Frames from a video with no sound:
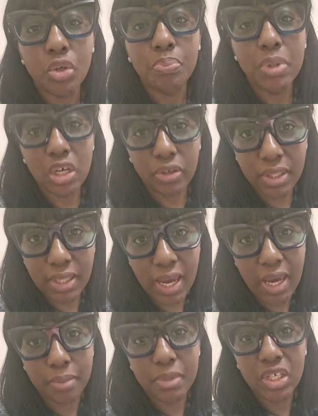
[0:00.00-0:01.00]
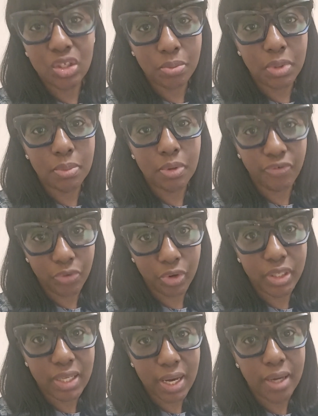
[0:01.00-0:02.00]
be on time is to be
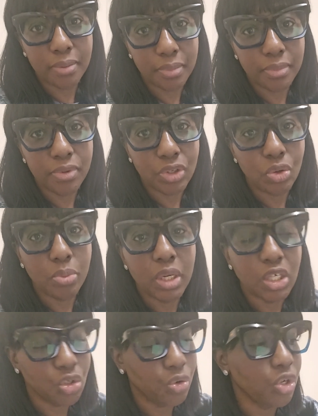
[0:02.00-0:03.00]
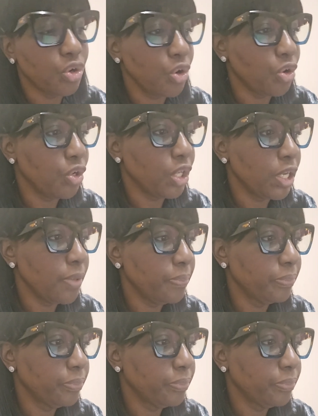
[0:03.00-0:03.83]
before time. So make sure you're early.